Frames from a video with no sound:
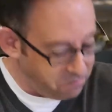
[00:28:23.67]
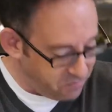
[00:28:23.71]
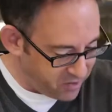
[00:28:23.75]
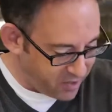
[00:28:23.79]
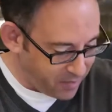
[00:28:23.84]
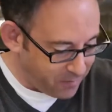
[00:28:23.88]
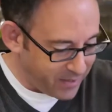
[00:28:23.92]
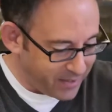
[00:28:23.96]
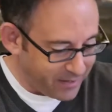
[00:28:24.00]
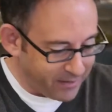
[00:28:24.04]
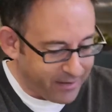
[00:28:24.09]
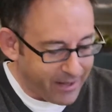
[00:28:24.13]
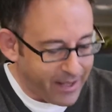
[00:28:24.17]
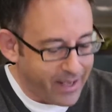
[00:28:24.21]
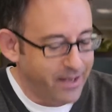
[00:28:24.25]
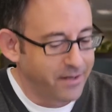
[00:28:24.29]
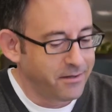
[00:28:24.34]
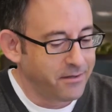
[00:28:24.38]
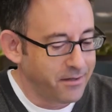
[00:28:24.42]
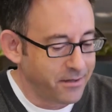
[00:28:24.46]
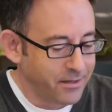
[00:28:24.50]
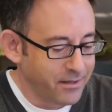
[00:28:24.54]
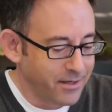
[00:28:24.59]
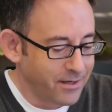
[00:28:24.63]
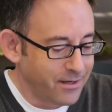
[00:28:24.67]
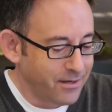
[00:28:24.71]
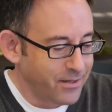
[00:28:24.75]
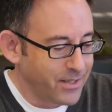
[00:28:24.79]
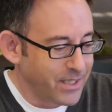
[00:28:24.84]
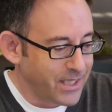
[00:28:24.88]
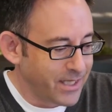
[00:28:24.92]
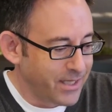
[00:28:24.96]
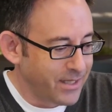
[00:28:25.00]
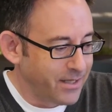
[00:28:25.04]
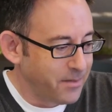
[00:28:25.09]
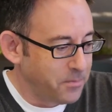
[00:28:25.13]
Skipping to the end, you know,
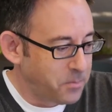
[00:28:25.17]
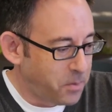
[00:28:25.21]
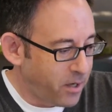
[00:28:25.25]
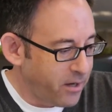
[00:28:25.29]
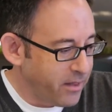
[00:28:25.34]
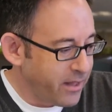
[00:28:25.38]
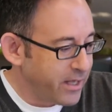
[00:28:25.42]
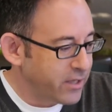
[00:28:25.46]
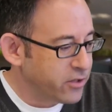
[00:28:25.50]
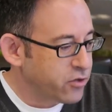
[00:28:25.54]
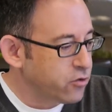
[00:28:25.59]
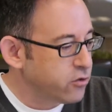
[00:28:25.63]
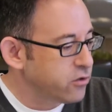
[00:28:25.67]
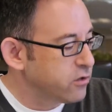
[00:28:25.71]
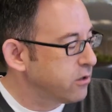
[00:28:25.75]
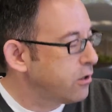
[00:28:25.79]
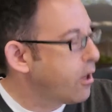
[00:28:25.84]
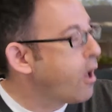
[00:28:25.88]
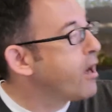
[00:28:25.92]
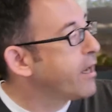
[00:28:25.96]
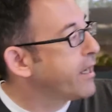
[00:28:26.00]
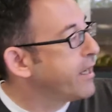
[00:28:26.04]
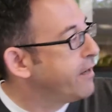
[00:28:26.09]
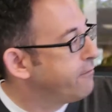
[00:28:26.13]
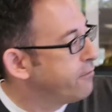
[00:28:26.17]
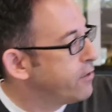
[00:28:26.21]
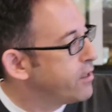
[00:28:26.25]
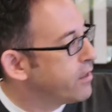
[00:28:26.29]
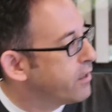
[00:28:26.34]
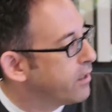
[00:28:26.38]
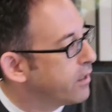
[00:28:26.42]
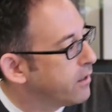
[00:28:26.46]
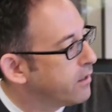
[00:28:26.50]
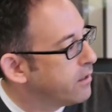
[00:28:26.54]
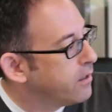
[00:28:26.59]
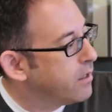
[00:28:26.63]
uh, part of the answer is log
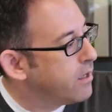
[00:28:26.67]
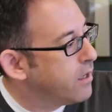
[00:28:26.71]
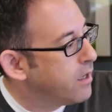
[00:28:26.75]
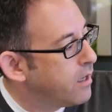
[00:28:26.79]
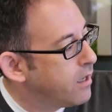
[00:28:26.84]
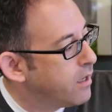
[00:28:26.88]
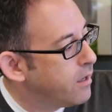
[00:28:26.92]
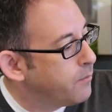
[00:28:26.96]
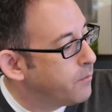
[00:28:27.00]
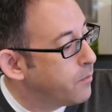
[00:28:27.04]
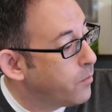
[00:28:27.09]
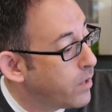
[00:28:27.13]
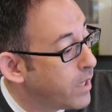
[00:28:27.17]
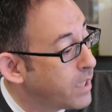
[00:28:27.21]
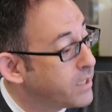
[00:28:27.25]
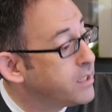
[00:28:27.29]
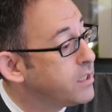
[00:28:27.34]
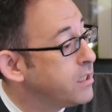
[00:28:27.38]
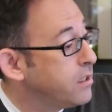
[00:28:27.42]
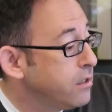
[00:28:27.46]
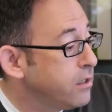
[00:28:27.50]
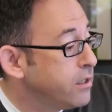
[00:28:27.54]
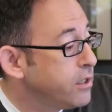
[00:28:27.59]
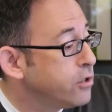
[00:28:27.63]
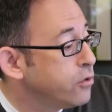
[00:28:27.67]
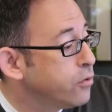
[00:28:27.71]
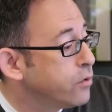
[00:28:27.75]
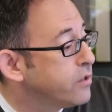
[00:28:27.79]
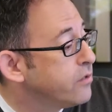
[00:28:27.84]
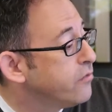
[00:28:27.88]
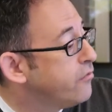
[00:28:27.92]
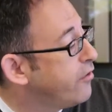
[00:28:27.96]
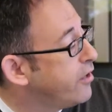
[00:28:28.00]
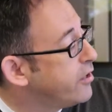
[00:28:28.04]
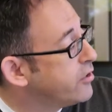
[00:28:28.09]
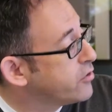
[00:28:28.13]
everything. Mm-hmm. um, ideally,
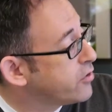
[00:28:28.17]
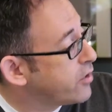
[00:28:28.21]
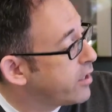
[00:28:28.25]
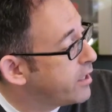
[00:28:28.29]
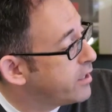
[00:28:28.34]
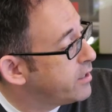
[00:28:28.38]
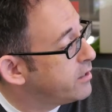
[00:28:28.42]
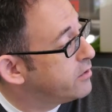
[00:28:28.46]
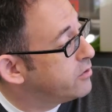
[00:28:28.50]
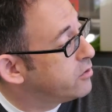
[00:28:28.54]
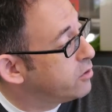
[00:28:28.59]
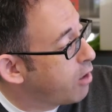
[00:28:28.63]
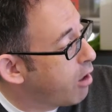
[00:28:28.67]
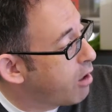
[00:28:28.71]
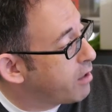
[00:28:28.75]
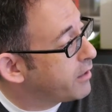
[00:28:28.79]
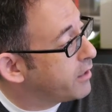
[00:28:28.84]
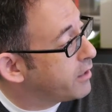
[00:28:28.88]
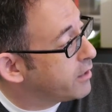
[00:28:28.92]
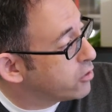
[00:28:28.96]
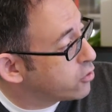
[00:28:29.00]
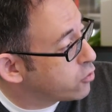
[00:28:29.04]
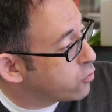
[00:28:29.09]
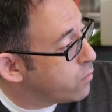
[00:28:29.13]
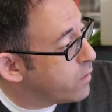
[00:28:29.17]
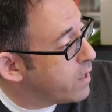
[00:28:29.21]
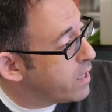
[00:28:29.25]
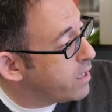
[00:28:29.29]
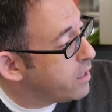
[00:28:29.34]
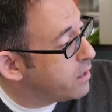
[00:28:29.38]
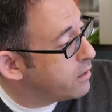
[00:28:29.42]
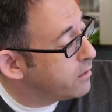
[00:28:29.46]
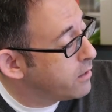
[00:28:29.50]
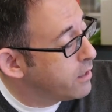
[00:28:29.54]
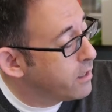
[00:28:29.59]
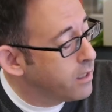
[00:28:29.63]
doing device-side logging as
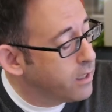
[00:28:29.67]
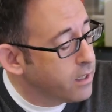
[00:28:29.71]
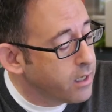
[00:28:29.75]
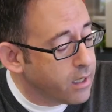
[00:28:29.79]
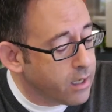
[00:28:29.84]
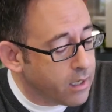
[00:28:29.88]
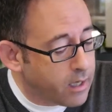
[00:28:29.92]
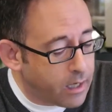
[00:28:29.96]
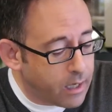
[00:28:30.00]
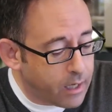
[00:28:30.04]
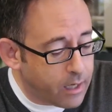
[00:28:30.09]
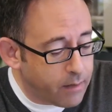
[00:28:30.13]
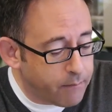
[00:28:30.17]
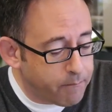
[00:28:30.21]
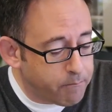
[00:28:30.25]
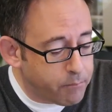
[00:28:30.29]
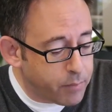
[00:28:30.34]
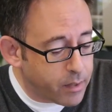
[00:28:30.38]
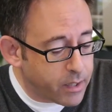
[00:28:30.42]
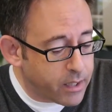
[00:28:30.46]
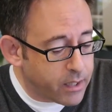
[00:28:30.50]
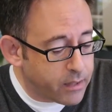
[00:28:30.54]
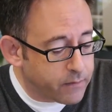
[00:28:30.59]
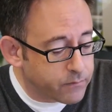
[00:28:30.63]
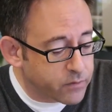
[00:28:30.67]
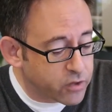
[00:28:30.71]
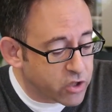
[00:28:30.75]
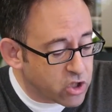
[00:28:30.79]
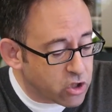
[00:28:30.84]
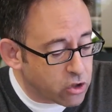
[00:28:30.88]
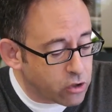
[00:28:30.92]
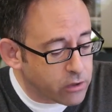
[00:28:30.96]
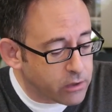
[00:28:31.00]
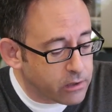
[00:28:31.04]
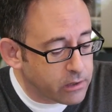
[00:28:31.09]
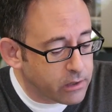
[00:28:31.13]
well, mm-hmm. um, but
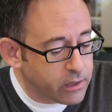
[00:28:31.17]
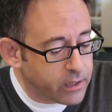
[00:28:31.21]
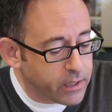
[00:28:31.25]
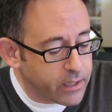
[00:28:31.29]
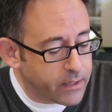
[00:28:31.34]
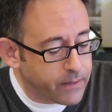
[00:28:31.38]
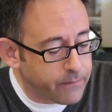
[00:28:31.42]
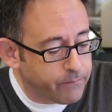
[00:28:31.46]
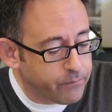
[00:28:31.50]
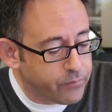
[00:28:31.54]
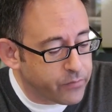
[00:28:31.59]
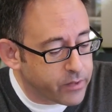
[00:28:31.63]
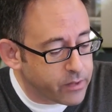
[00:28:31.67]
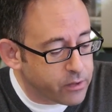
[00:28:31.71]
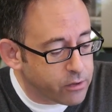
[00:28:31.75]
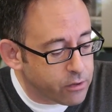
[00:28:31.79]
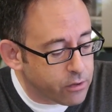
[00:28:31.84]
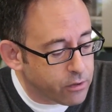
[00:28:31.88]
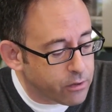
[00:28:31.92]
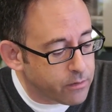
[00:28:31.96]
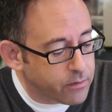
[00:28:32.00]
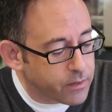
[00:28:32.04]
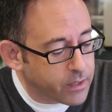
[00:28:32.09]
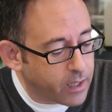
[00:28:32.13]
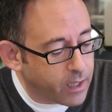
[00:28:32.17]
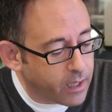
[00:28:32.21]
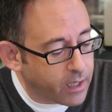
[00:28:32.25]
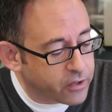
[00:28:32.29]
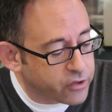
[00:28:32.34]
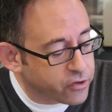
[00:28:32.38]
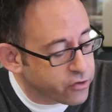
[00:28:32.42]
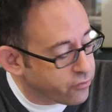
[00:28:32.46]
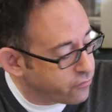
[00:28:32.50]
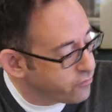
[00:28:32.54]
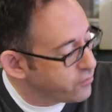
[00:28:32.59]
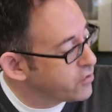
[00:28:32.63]
certainly your
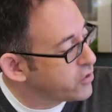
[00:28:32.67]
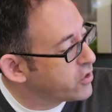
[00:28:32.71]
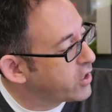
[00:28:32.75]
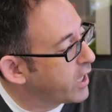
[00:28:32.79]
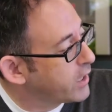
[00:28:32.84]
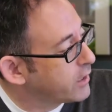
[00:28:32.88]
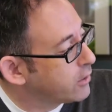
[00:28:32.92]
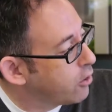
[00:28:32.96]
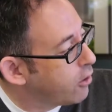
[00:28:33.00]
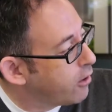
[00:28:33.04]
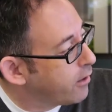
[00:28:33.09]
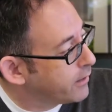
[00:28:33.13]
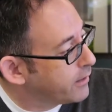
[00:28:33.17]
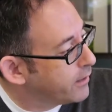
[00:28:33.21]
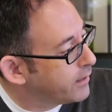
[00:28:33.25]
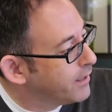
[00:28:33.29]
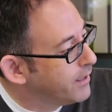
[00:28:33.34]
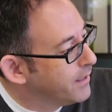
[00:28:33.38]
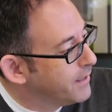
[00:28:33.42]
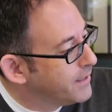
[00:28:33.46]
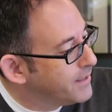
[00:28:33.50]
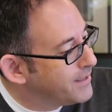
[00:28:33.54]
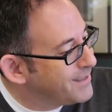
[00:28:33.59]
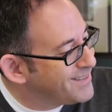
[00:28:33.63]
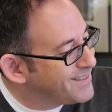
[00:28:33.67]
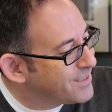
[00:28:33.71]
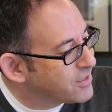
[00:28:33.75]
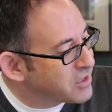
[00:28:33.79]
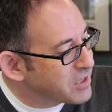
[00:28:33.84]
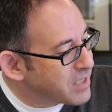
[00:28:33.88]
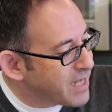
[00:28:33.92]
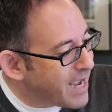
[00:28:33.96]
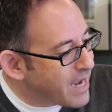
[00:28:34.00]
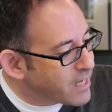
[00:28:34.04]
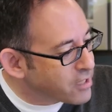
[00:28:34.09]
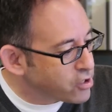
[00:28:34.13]
uh, server-side logging
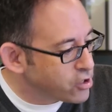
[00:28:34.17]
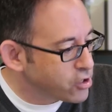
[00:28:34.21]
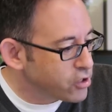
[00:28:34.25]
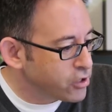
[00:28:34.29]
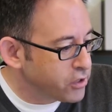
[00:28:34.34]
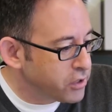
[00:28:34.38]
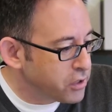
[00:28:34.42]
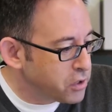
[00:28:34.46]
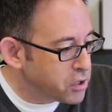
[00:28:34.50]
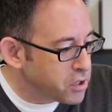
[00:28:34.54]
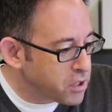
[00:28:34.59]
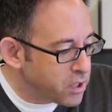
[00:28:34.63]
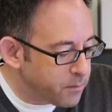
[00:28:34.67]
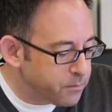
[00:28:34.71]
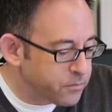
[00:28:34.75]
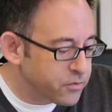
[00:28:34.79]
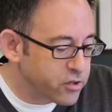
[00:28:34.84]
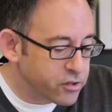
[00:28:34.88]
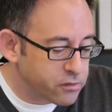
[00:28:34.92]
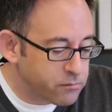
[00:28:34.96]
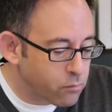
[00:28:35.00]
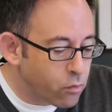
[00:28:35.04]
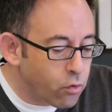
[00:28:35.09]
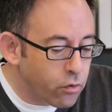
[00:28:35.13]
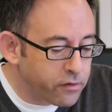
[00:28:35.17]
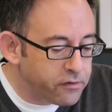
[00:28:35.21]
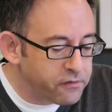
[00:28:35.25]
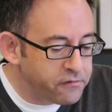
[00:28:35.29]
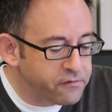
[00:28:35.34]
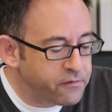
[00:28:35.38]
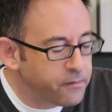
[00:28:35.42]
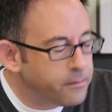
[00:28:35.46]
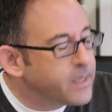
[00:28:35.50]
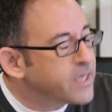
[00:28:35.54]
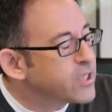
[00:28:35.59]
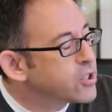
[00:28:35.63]
needs to actually dump some more
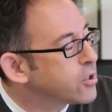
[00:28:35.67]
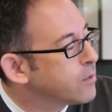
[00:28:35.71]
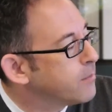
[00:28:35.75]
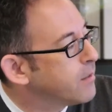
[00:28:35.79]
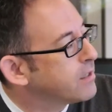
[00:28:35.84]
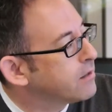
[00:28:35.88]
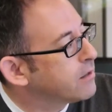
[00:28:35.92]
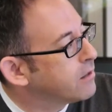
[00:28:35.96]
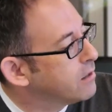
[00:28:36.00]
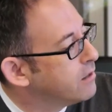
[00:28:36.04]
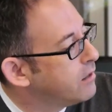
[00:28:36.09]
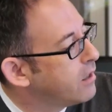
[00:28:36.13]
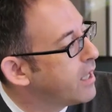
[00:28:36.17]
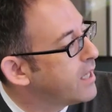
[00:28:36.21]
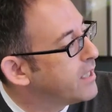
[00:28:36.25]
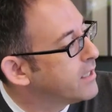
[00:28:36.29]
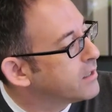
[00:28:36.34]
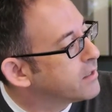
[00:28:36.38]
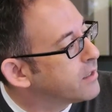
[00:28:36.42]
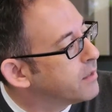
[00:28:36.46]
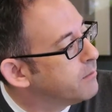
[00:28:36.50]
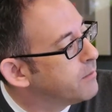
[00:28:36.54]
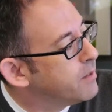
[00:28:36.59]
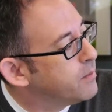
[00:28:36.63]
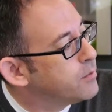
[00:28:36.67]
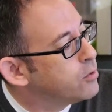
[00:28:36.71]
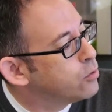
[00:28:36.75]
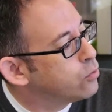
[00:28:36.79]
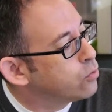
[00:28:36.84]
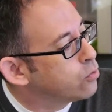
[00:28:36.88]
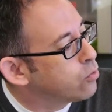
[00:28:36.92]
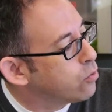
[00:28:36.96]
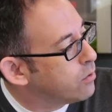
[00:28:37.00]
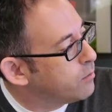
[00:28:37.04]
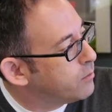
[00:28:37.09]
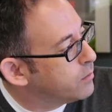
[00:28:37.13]
information about the client than maybe you
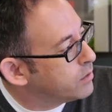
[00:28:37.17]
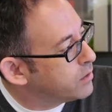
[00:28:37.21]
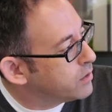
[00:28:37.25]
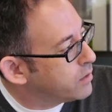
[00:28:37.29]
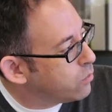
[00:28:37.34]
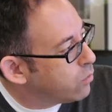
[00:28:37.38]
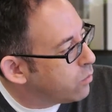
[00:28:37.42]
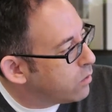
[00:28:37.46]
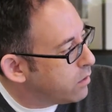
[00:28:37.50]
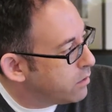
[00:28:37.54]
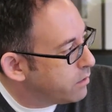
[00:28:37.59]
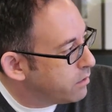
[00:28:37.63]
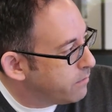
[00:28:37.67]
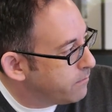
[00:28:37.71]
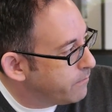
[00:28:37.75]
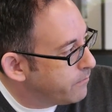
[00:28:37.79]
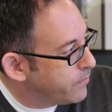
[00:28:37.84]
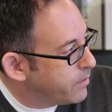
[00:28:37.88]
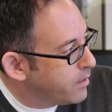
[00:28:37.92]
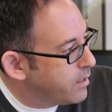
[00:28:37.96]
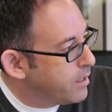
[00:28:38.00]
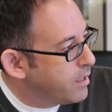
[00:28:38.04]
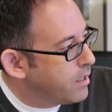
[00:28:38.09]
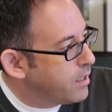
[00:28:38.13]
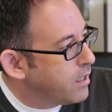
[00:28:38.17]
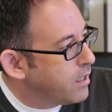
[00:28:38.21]
normally would.